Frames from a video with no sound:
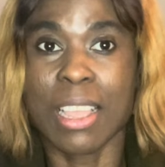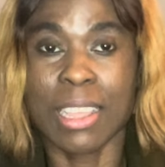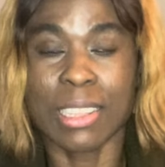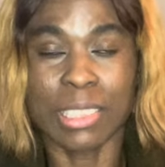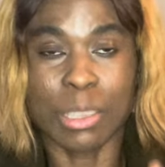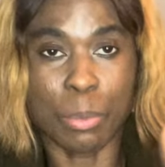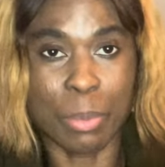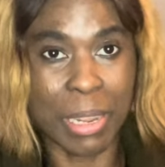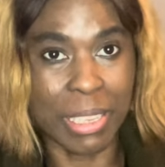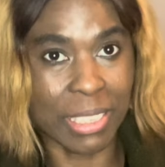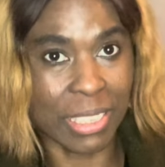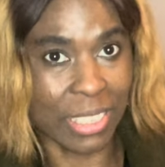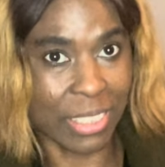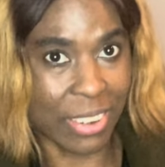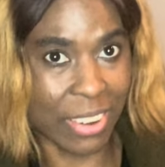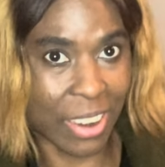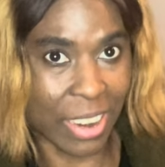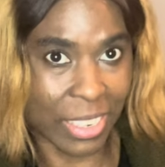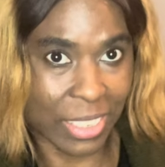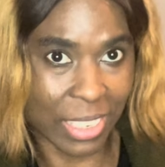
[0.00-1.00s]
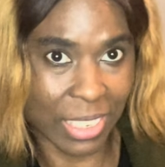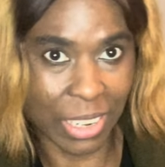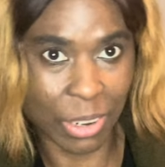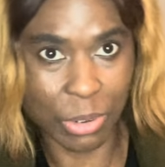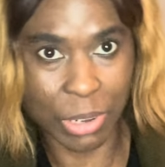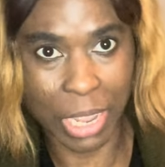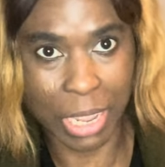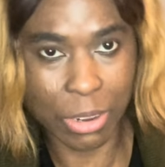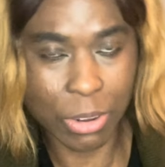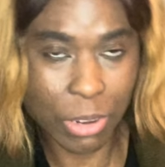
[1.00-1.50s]
the place is crowded. I
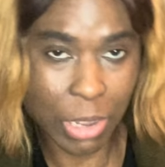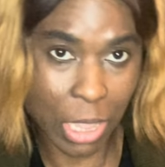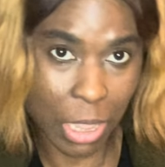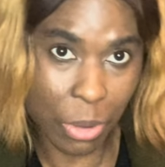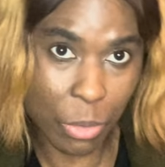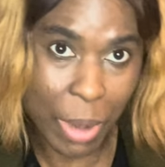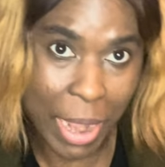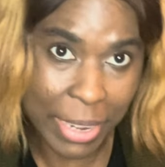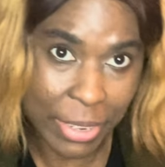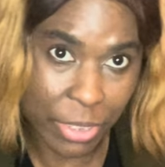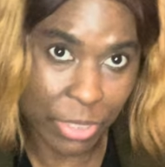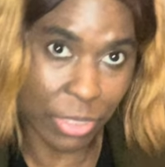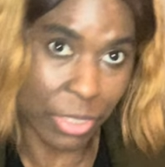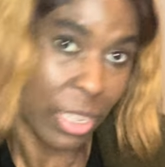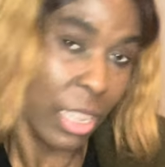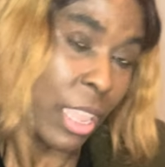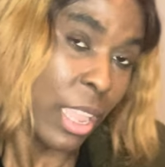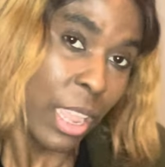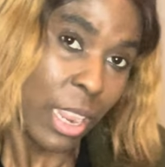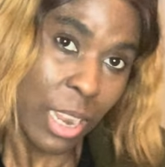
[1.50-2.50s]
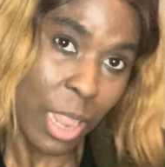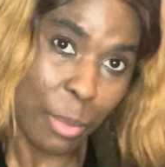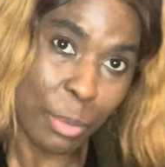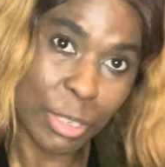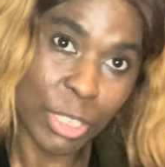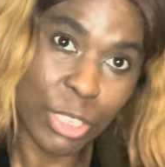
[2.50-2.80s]
was like, okay, why not? Let me